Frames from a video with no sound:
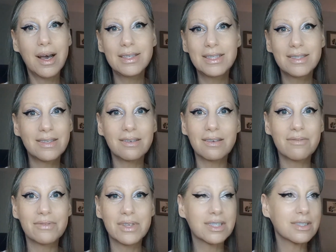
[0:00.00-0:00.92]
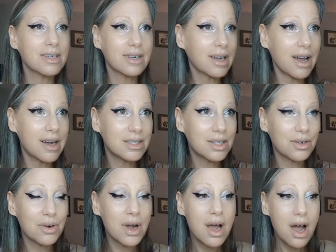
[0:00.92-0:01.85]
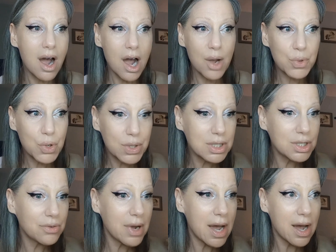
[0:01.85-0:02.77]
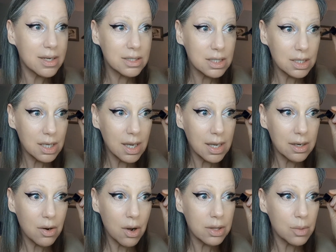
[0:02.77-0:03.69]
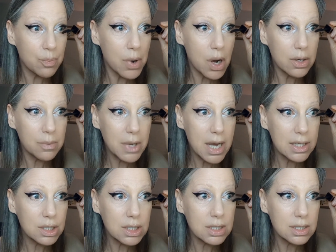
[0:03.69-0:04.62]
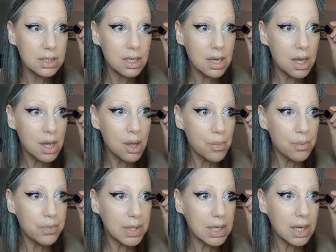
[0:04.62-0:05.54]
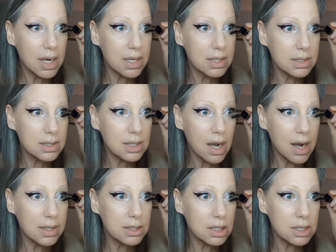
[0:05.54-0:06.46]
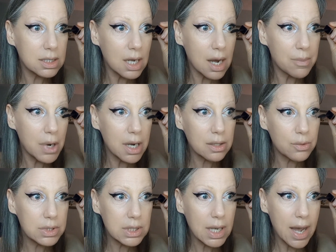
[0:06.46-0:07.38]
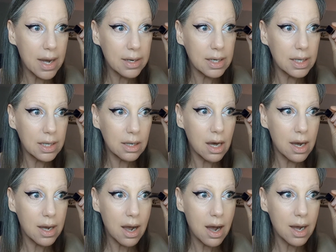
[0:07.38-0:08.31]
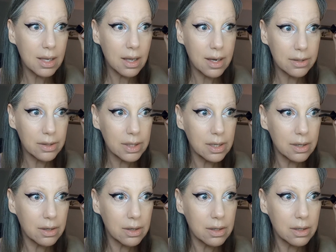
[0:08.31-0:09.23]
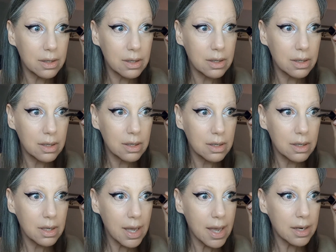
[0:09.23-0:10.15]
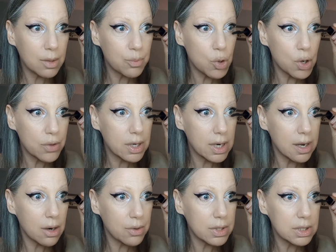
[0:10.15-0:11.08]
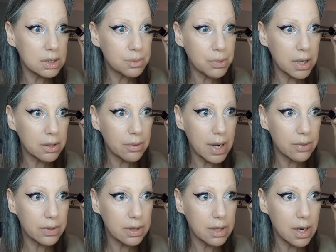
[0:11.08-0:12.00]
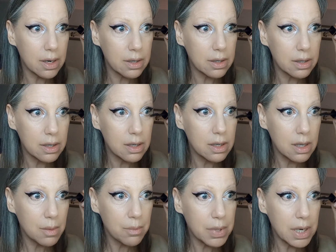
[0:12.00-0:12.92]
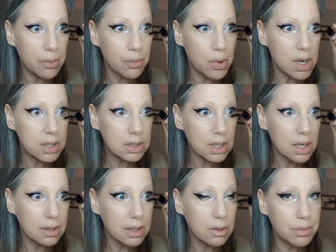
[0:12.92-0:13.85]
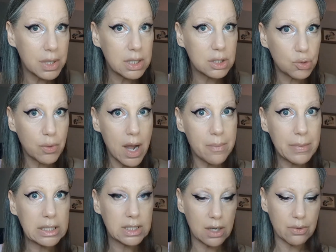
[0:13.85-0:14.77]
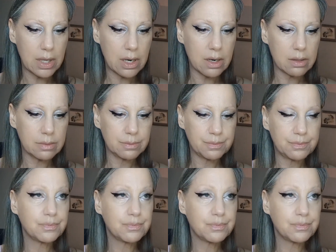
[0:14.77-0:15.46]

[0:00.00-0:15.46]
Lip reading: I still love this look. I do. I'm going to add it on the bottom lashes because I'm not going to add any eyeliner here any more than I already spread around in there. But I want a little bit of drama down there.